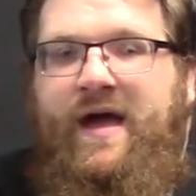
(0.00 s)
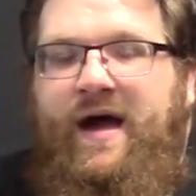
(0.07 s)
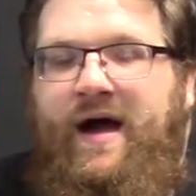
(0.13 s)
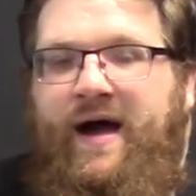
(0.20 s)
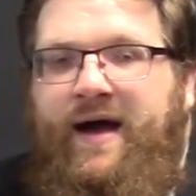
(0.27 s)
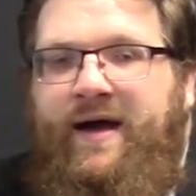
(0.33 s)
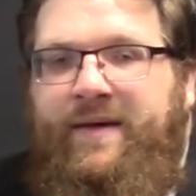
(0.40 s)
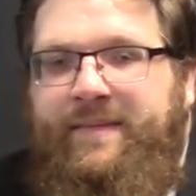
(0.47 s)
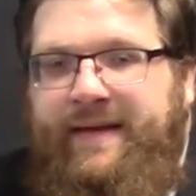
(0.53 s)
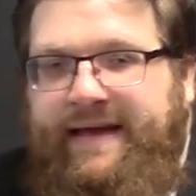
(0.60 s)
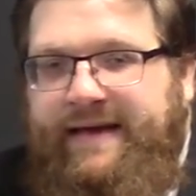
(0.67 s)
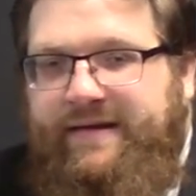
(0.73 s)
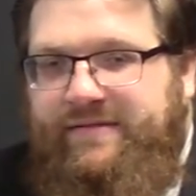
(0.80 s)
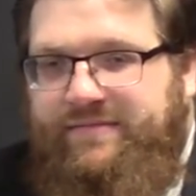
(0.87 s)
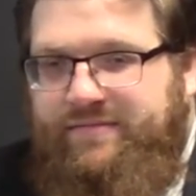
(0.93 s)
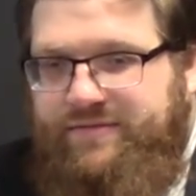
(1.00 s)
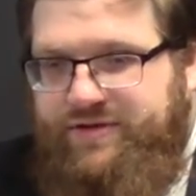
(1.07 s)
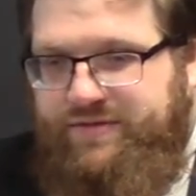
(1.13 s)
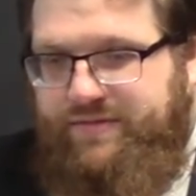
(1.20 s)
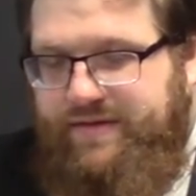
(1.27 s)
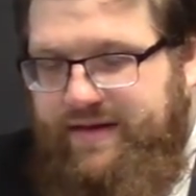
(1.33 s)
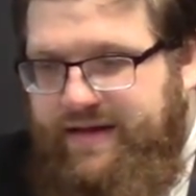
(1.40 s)
And
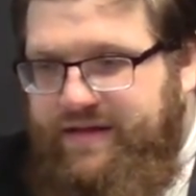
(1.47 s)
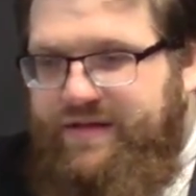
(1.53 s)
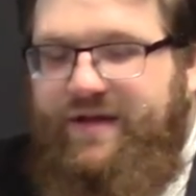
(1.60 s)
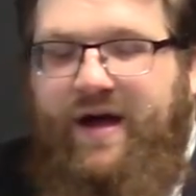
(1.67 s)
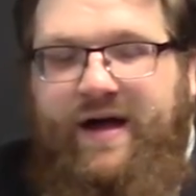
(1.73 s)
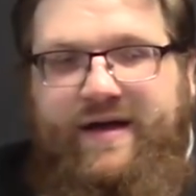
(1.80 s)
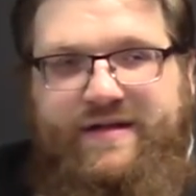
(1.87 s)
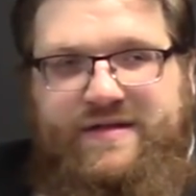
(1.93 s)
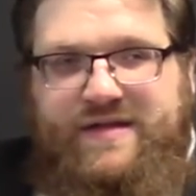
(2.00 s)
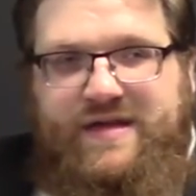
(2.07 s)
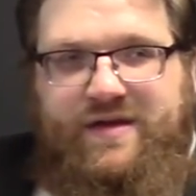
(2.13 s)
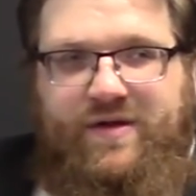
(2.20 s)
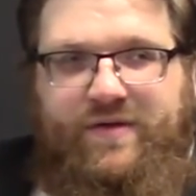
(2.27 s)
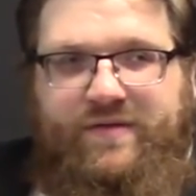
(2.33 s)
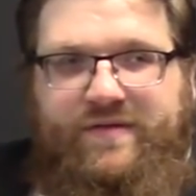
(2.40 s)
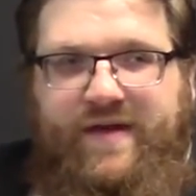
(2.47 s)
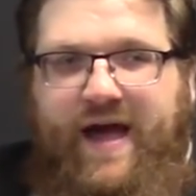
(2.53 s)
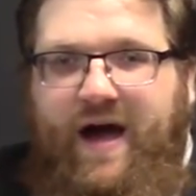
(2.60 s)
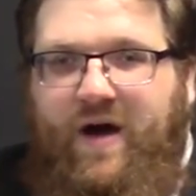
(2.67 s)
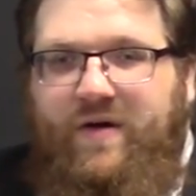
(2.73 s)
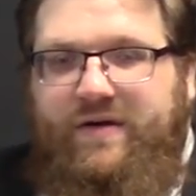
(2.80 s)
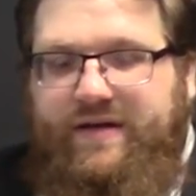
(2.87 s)
Esau, as he goes
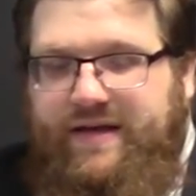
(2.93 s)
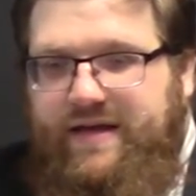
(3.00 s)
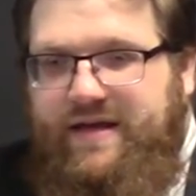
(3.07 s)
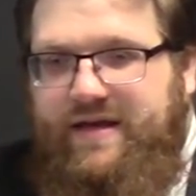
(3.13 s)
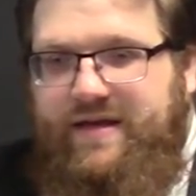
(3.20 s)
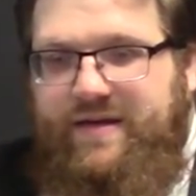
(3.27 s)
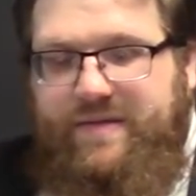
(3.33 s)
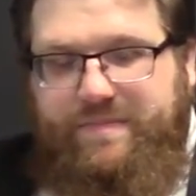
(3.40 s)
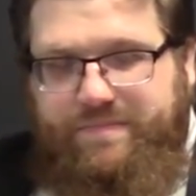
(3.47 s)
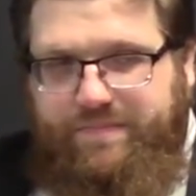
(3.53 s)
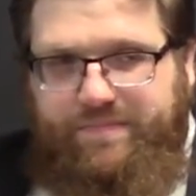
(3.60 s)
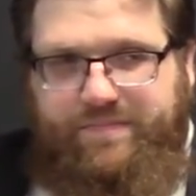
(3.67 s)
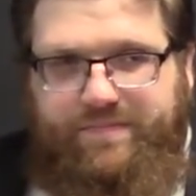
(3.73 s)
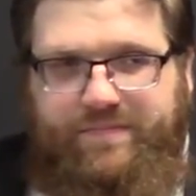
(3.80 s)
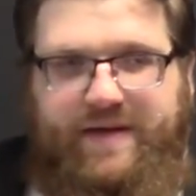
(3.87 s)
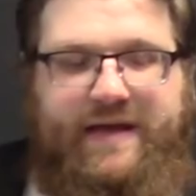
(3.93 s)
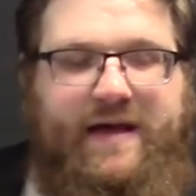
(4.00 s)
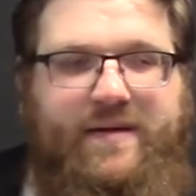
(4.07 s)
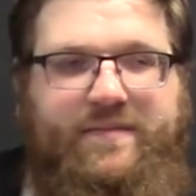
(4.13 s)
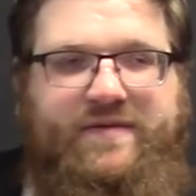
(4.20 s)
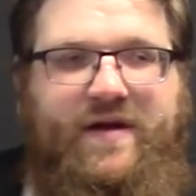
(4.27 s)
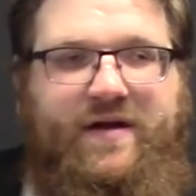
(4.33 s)
out, he
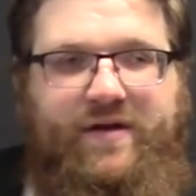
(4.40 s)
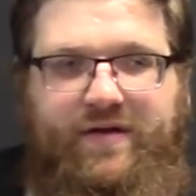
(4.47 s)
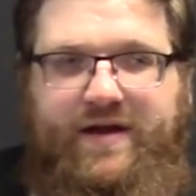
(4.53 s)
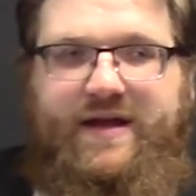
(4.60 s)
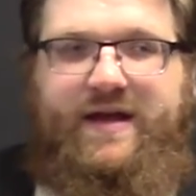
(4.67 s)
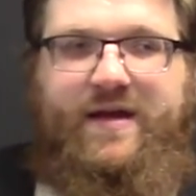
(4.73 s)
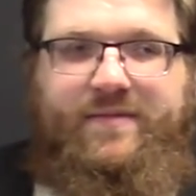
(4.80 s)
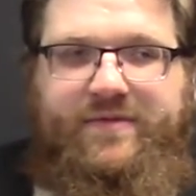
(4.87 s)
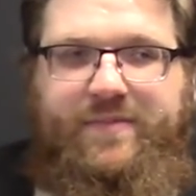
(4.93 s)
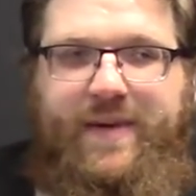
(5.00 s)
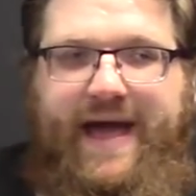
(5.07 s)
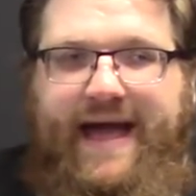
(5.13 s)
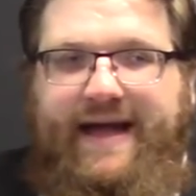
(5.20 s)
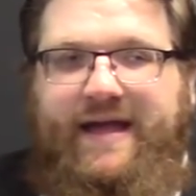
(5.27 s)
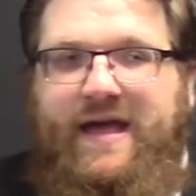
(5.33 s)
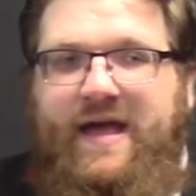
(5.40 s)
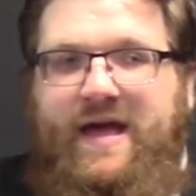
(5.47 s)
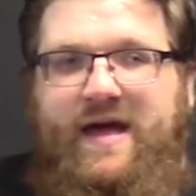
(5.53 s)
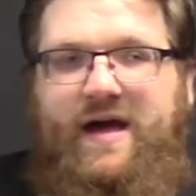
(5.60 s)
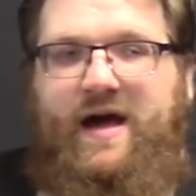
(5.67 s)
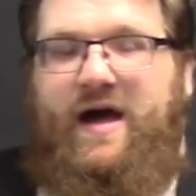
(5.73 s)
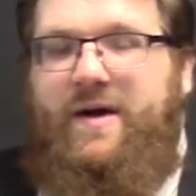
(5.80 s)
becomes hungry, comes back
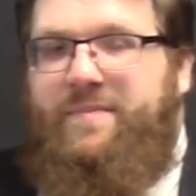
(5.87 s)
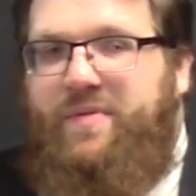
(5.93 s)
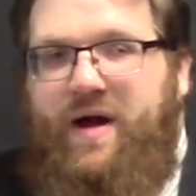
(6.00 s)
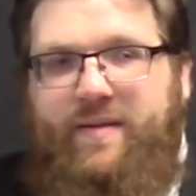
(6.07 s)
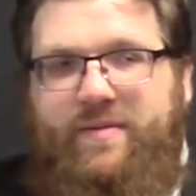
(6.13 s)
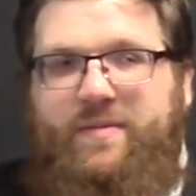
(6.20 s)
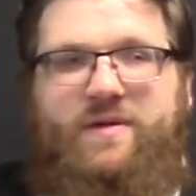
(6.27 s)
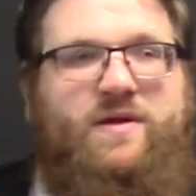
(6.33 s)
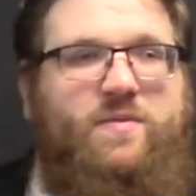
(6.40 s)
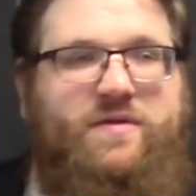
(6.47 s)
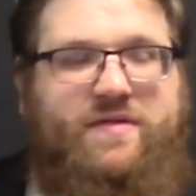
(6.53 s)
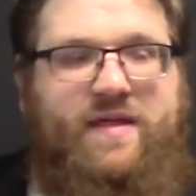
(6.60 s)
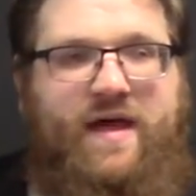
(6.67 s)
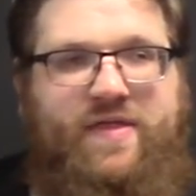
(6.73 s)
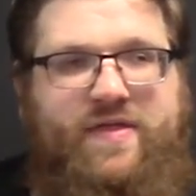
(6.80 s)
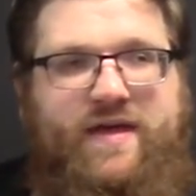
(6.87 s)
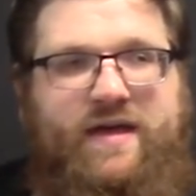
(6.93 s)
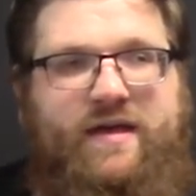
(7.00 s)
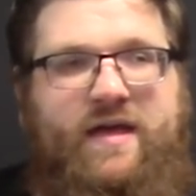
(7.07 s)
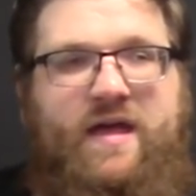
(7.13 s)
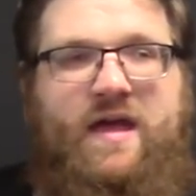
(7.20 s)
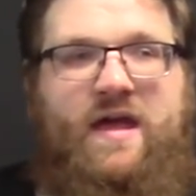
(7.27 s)
probably with
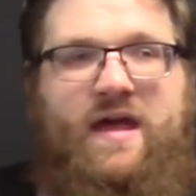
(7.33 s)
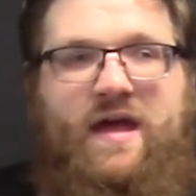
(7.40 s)
nothing,